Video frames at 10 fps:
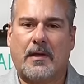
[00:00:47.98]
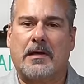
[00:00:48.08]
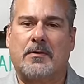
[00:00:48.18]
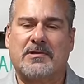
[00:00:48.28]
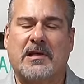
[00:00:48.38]

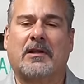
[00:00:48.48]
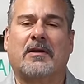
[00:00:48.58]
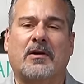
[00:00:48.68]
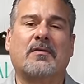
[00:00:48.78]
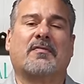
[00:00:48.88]
and I was telling
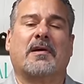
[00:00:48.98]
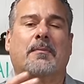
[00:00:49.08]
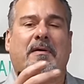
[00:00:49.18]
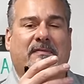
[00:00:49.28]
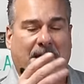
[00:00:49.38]
a good friend
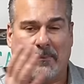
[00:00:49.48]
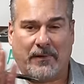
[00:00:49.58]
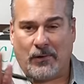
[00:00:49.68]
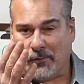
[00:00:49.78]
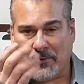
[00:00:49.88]
of my
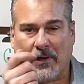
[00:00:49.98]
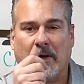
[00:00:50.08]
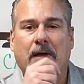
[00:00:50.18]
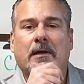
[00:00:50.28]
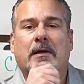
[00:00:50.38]
family, an older
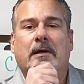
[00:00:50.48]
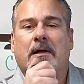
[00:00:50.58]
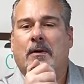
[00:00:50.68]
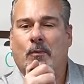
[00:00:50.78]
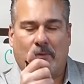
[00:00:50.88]
guy,
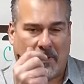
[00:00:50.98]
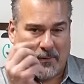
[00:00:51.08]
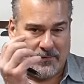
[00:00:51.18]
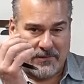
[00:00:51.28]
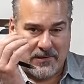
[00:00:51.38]
that I
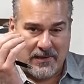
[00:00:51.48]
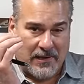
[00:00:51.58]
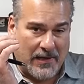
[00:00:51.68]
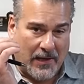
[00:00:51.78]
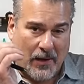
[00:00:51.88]
was
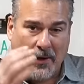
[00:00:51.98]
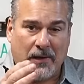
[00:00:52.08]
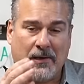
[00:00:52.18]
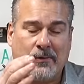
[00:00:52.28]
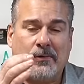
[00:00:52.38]

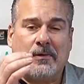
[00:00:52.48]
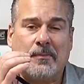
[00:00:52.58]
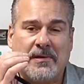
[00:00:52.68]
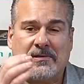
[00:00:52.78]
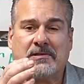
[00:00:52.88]
getting into the
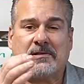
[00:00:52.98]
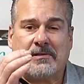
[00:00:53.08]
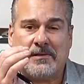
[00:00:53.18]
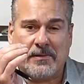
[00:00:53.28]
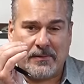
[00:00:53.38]
business
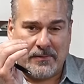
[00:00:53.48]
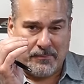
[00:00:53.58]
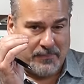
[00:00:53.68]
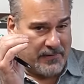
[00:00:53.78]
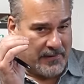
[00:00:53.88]
to
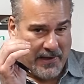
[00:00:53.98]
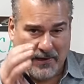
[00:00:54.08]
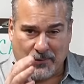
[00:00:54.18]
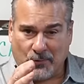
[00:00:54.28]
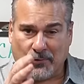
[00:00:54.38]
get in
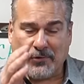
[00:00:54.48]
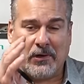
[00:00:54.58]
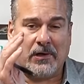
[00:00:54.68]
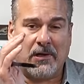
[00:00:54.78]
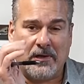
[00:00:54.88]
a tool
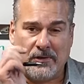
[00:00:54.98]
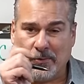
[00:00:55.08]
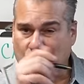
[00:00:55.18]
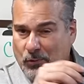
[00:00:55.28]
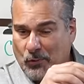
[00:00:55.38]
truck and
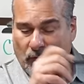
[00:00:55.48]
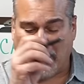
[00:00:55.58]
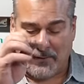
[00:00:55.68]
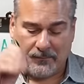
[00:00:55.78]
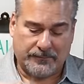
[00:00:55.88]
do a tool
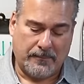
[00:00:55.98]
route.